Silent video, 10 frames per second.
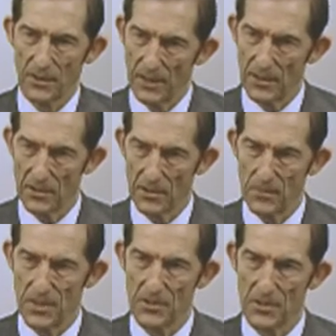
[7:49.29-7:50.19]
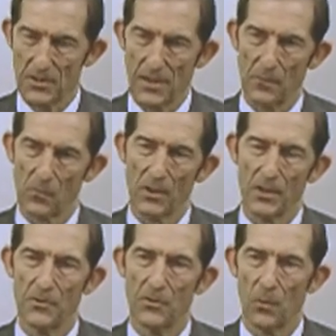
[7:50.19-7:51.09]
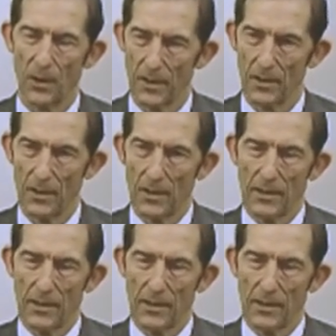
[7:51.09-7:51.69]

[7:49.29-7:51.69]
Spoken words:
get into the business and really do well,